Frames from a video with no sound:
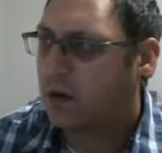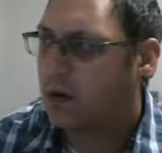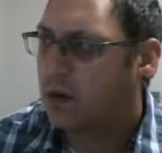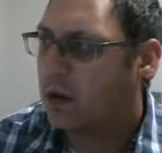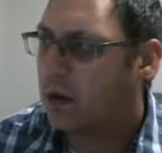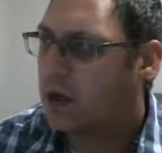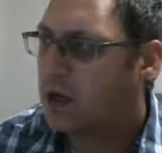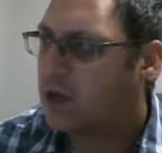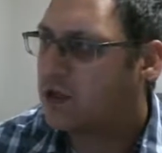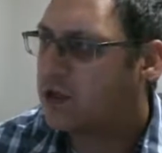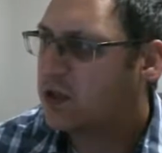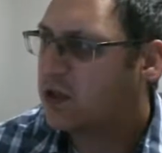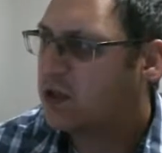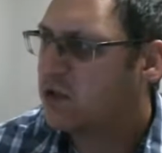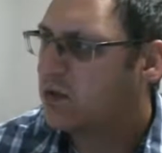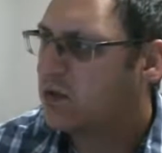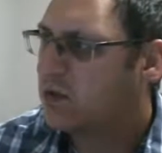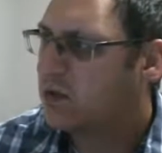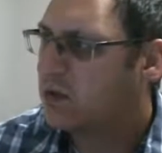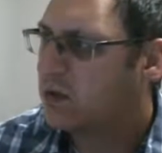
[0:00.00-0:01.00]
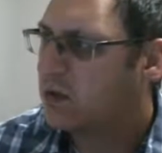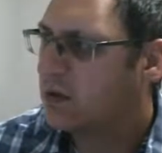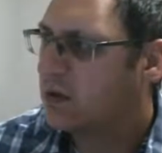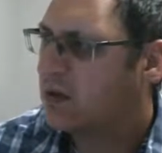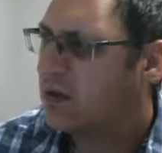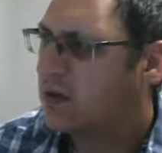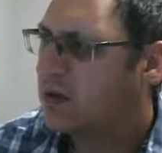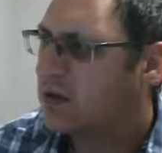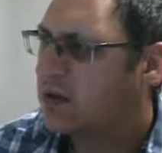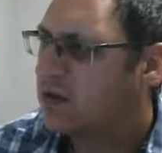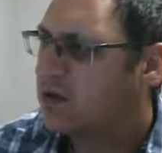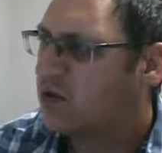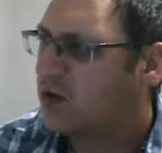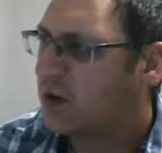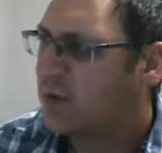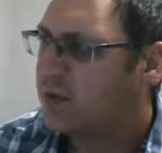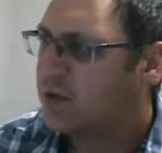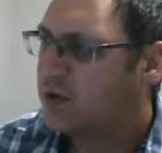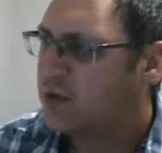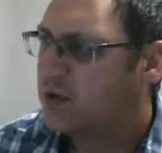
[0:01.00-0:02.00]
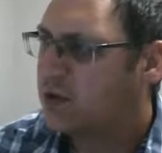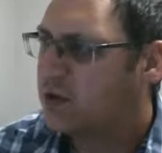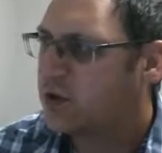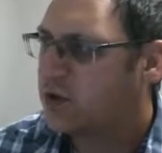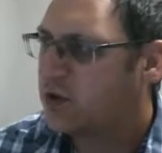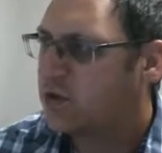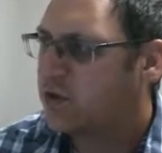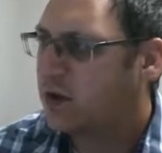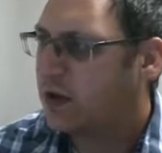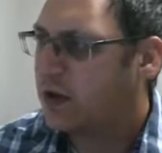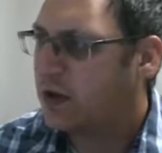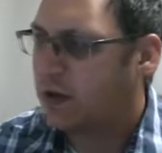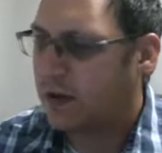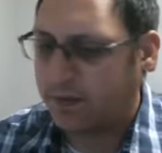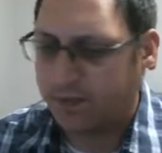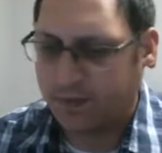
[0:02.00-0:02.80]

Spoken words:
actually, Drampa just straight up.